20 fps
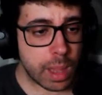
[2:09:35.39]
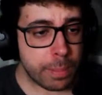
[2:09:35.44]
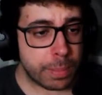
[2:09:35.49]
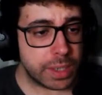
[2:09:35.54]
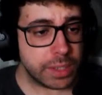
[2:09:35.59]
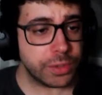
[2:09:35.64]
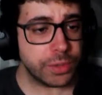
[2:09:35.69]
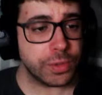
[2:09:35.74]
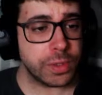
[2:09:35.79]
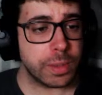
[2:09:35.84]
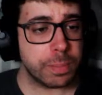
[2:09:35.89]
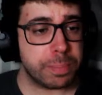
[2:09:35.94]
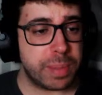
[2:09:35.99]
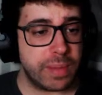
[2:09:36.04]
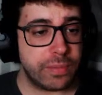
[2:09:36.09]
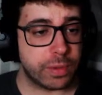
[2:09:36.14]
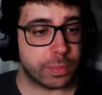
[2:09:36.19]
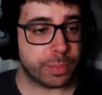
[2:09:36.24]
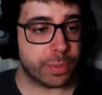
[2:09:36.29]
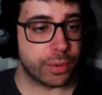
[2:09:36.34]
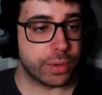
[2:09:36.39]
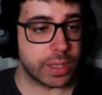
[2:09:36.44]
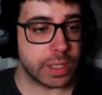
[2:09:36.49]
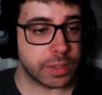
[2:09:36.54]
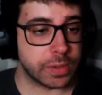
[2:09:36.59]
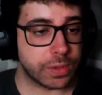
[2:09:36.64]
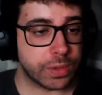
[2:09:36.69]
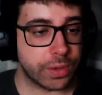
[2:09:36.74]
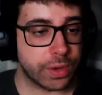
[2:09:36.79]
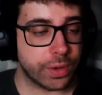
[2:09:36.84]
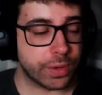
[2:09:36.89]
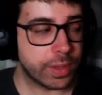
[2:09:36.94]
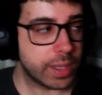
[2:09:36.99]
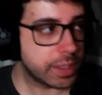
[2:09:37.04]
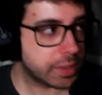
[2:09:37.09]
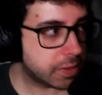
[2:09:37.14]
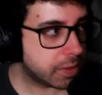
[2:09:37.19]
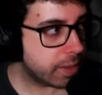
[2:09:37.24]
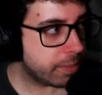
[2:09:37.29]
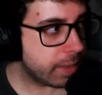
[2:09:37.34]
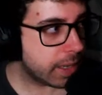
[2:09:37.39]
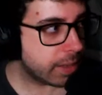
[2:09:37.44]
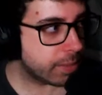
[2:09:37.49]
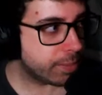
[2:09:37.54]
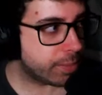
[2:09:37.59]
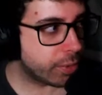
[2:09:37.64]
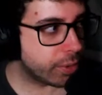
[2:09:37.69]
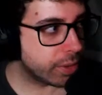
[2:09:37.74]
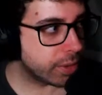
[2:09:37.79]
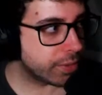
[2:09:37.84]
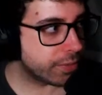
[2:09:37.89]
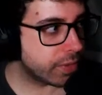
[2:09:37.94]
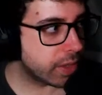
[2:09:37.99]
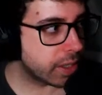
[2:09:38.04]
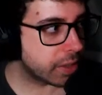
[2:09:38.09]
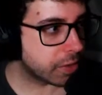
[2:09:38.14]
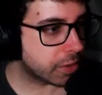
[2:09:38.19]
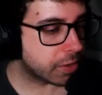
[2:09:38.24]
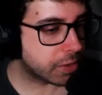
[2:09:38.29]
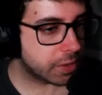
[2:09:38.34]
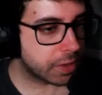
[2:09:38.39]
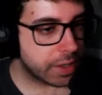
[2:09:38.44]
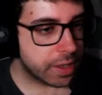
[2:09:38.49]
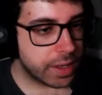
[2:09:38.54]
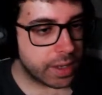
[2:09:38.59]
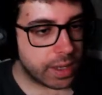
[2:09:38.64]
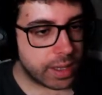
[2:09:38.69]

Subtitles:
but it's using pivot points. You know, that's the main point of this.